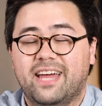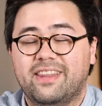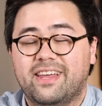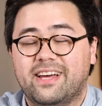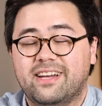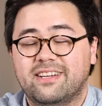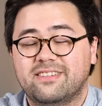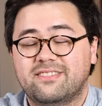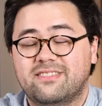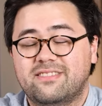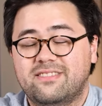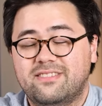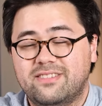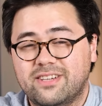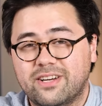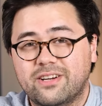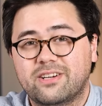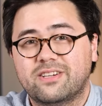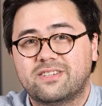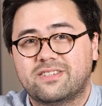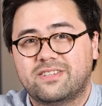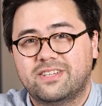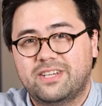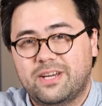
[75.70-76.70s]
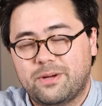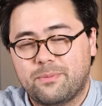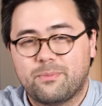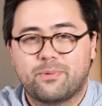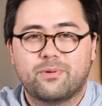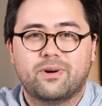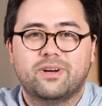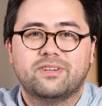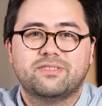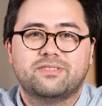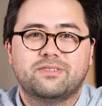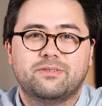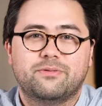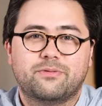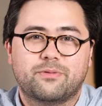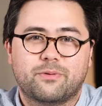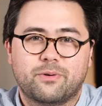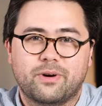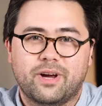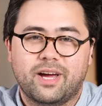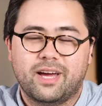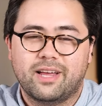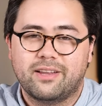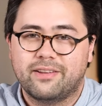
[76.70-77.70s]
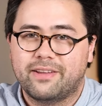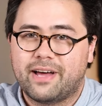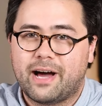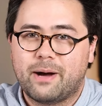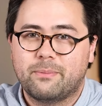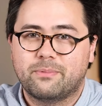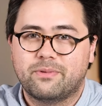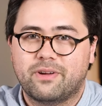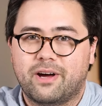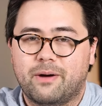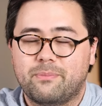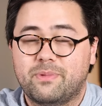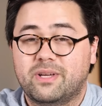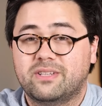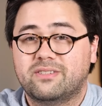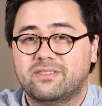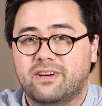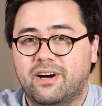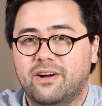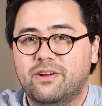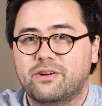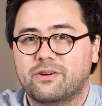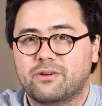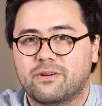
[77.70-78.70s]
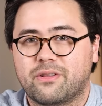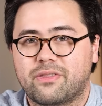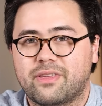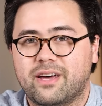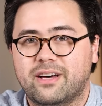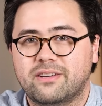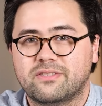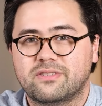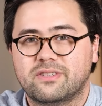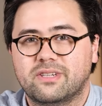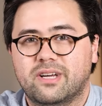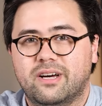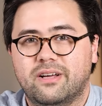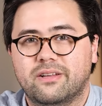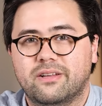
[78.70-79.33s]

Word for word: And that is seriously impressive for a laptop that's under $1,000.